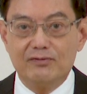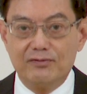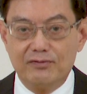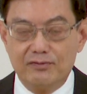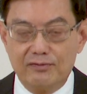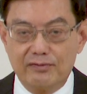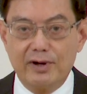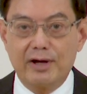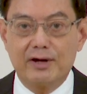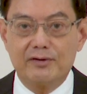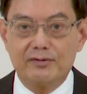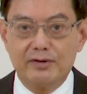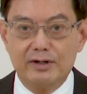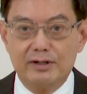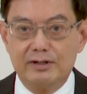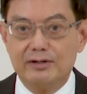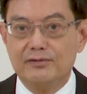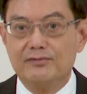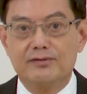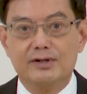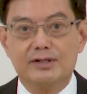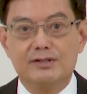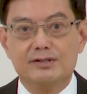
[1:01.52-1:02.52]
very
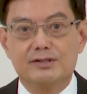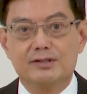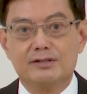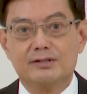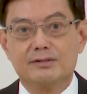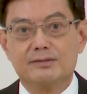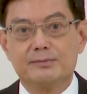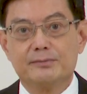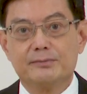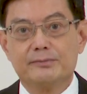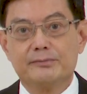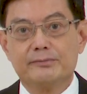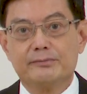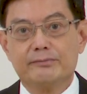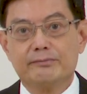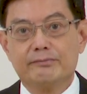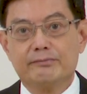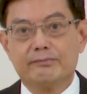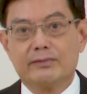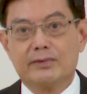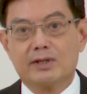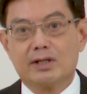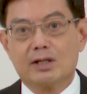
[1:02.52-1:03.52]
different.
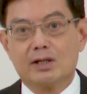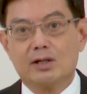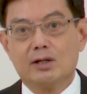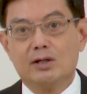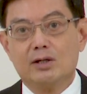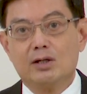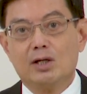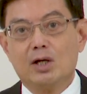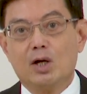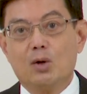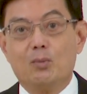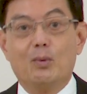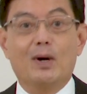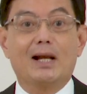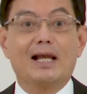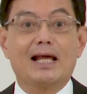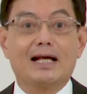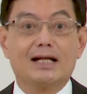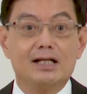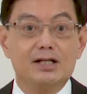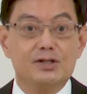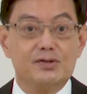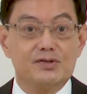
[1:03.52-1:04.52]
We're
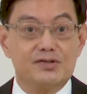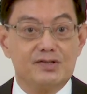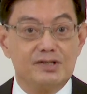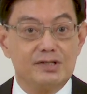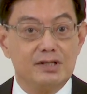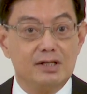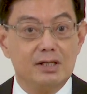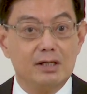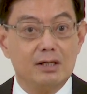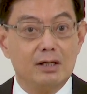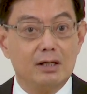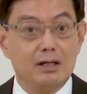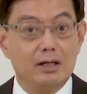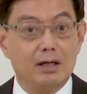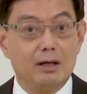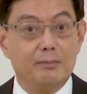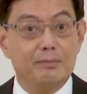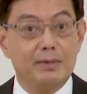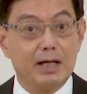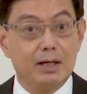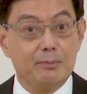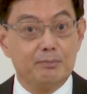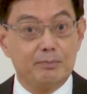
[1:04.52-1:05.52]
likely to see a
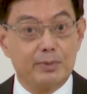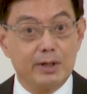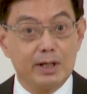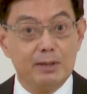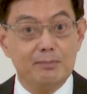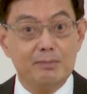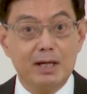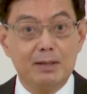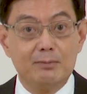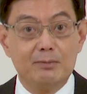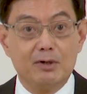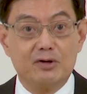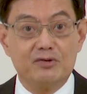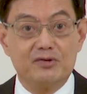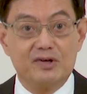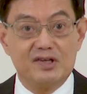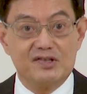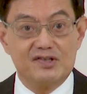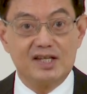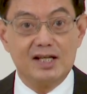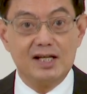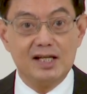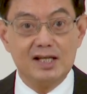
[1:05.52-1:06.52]
bigger premium on
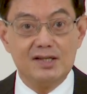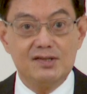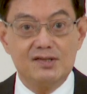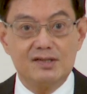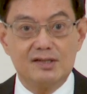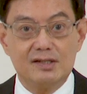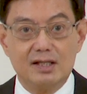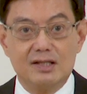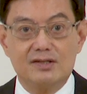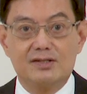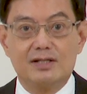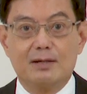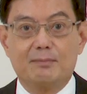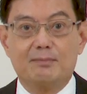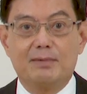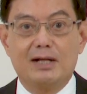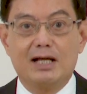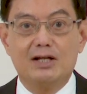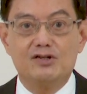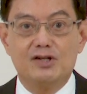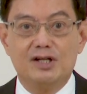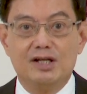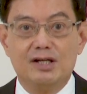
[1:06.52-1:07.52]
resilience in
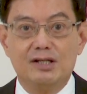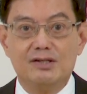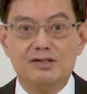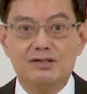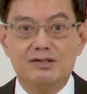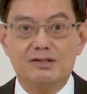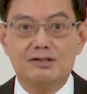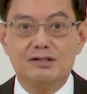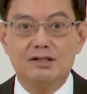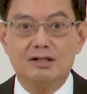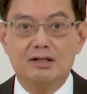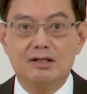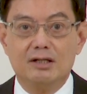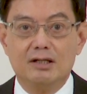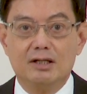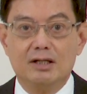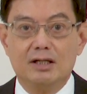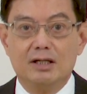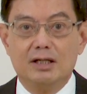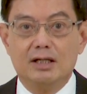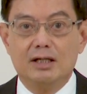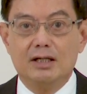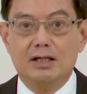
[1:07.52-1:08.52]
supply chains,
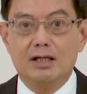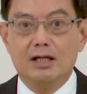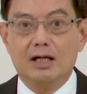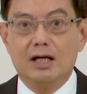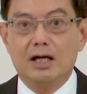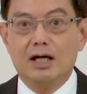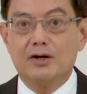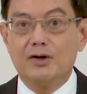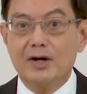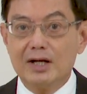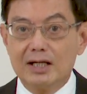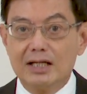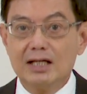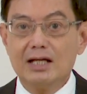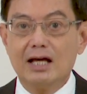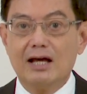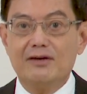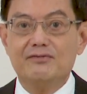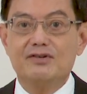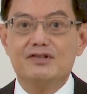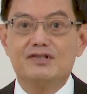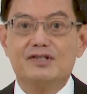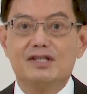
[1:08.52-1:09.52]
greater
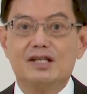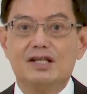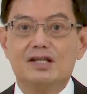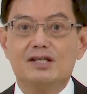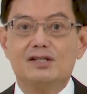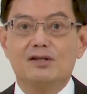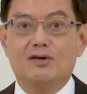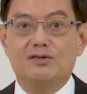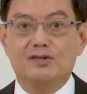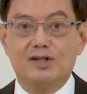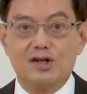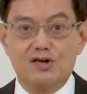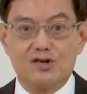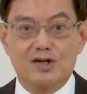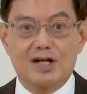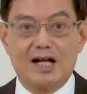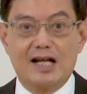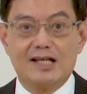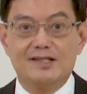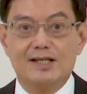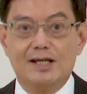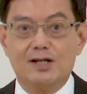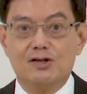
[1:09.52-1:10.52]
emphasis on
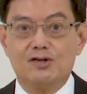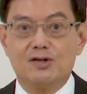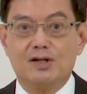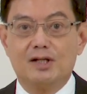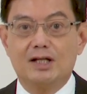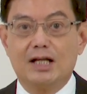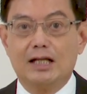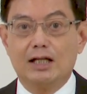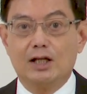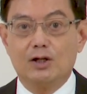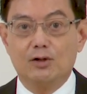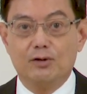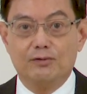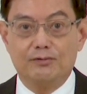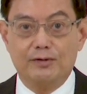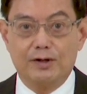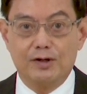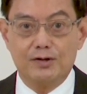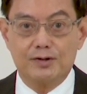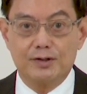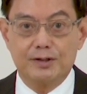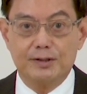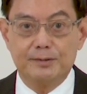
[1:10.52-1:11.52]
digitalization and
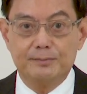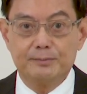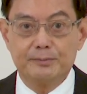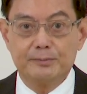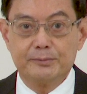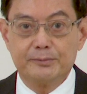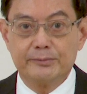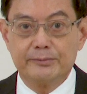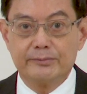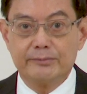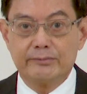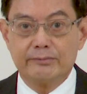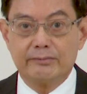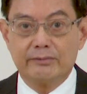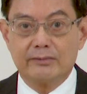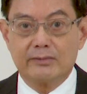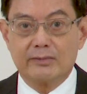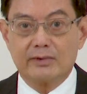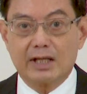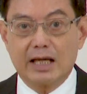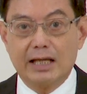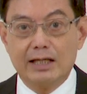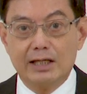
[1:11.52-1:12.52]
innovation,
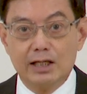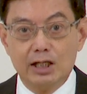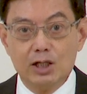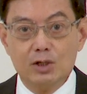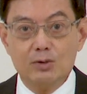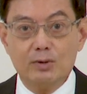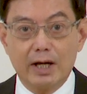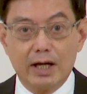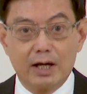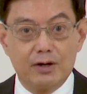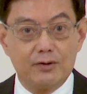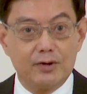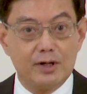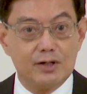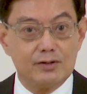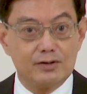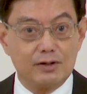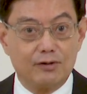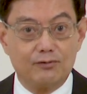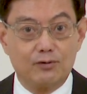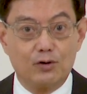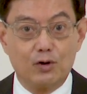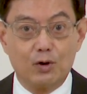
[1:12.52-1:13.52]
and new areas
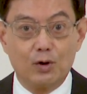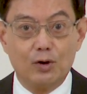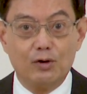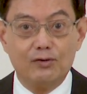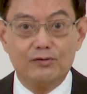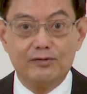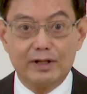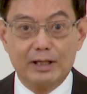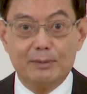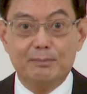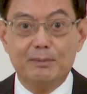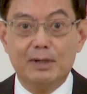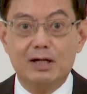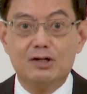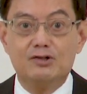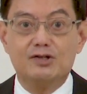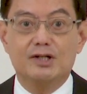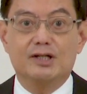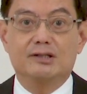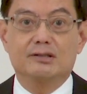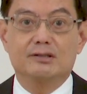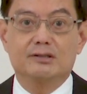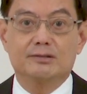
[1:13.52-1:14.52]
of growth
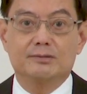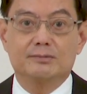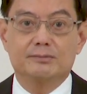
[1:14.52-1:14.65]
emerging.